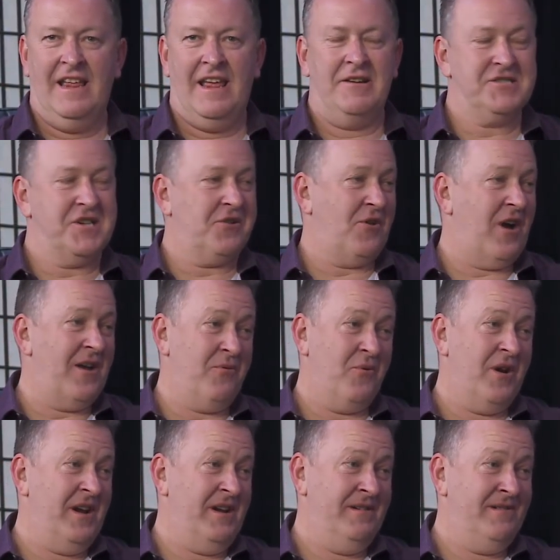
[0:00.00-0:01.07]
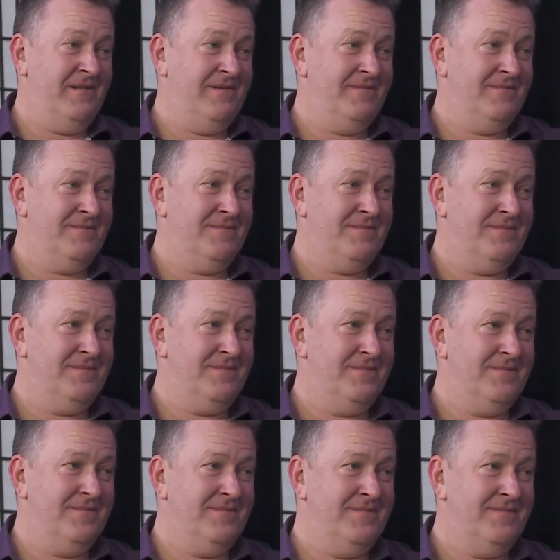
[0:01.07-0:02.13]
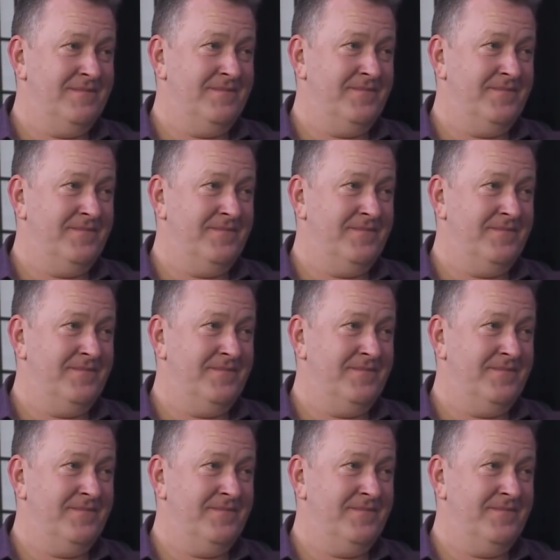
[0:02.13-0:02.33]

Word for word: That was a great win. That was the day we